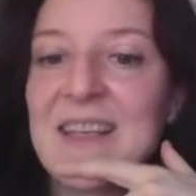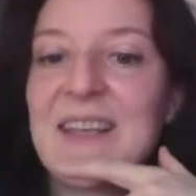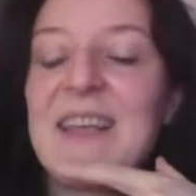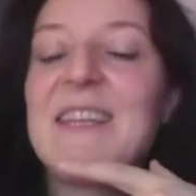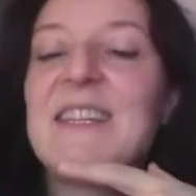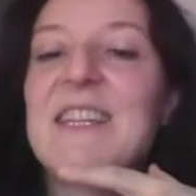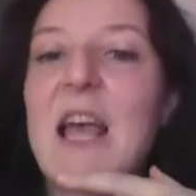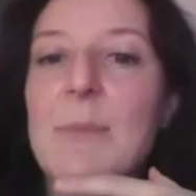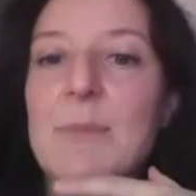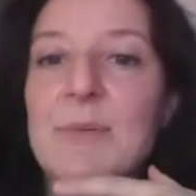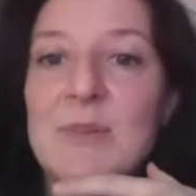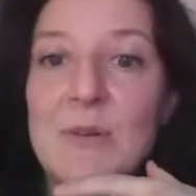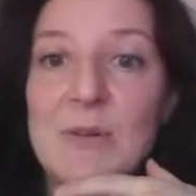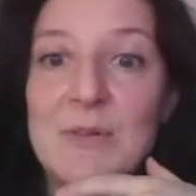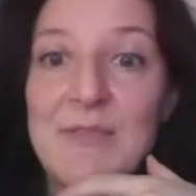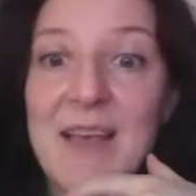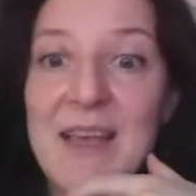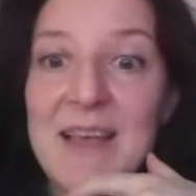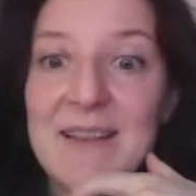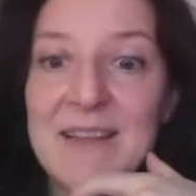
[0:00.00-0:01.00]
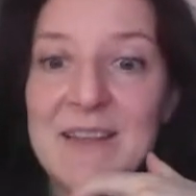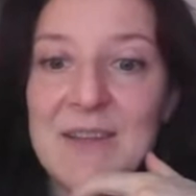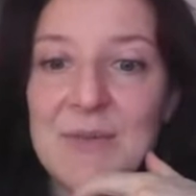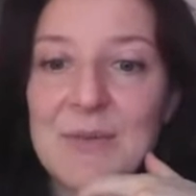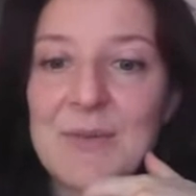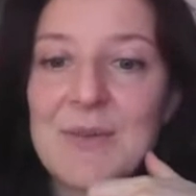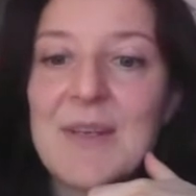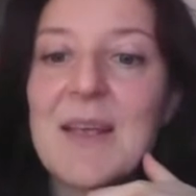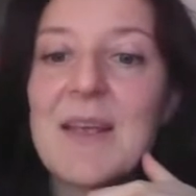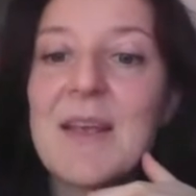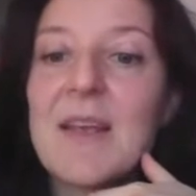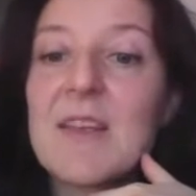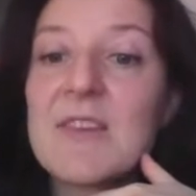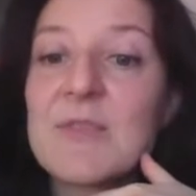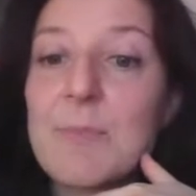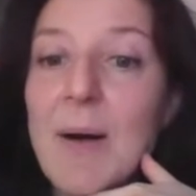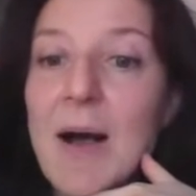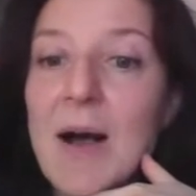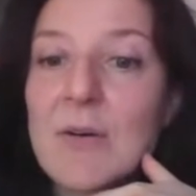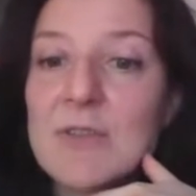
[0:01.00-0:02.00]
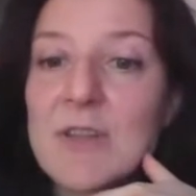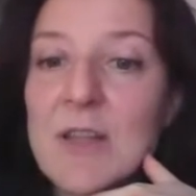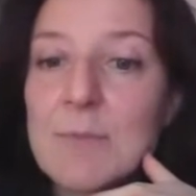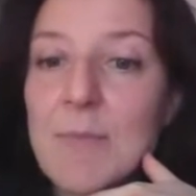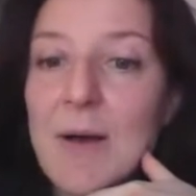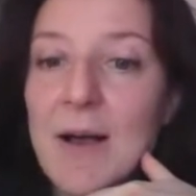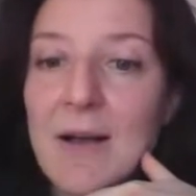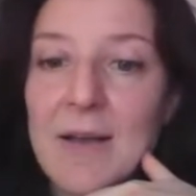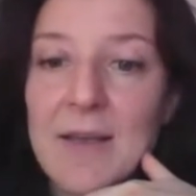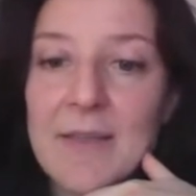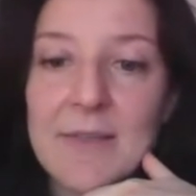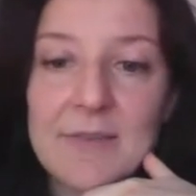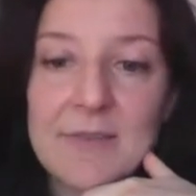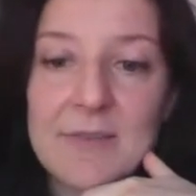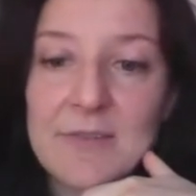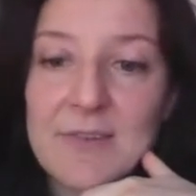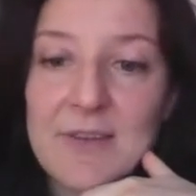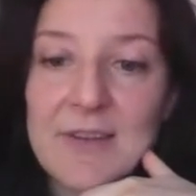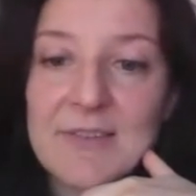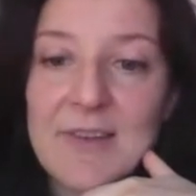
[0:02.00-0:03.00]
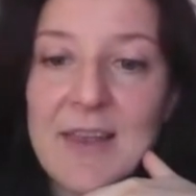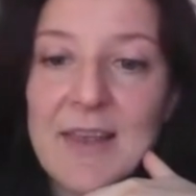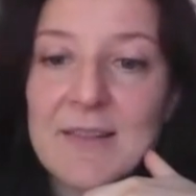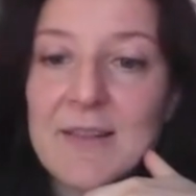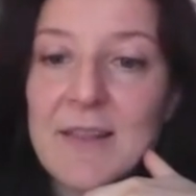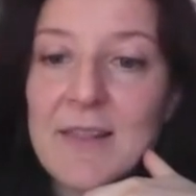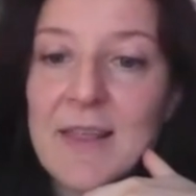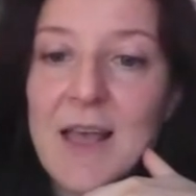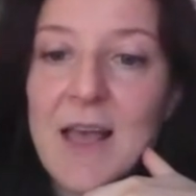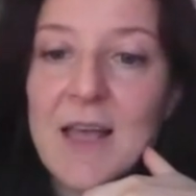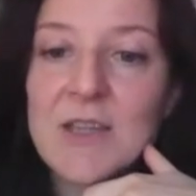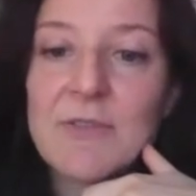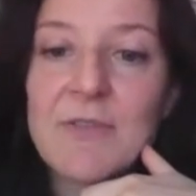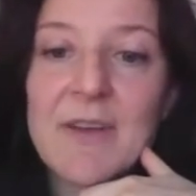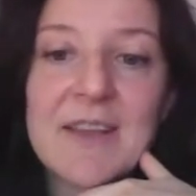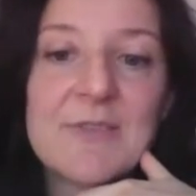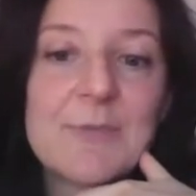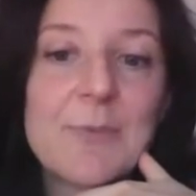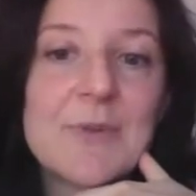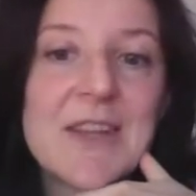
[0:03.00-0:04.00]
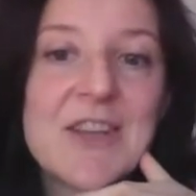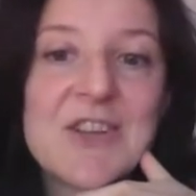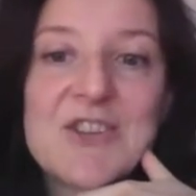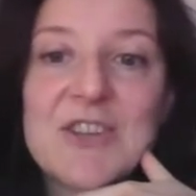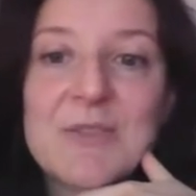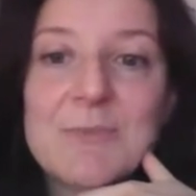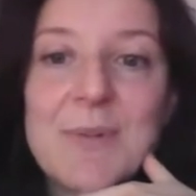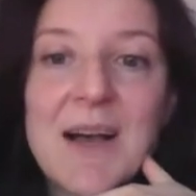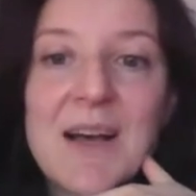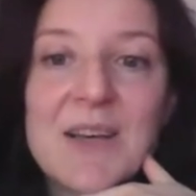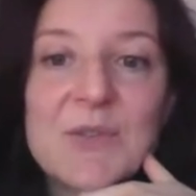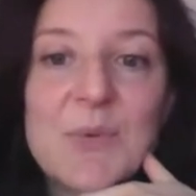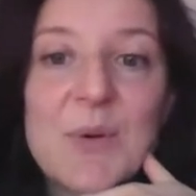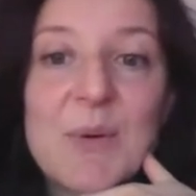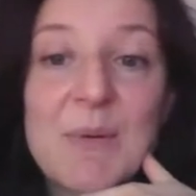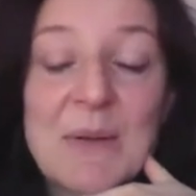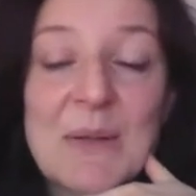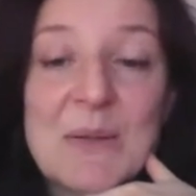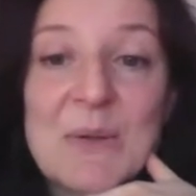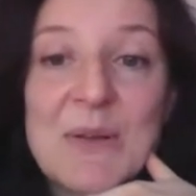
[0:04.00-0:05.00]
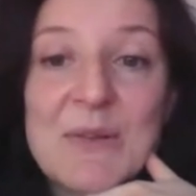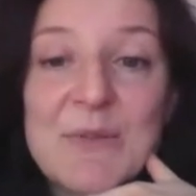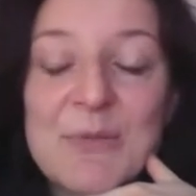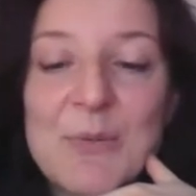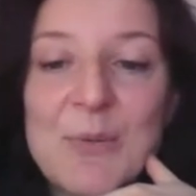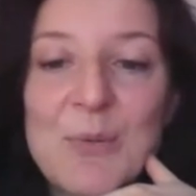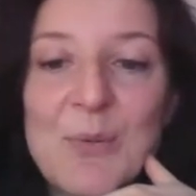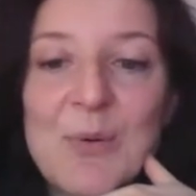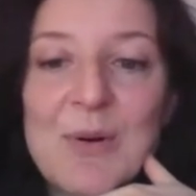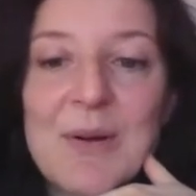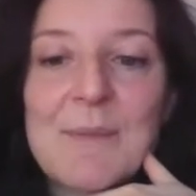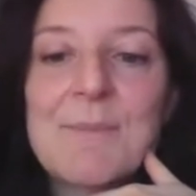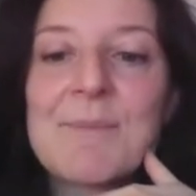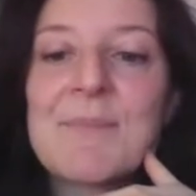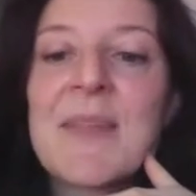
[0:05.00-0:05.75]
in absolute value is bounded by, this is exactly the kind of exponential bound we were looking for,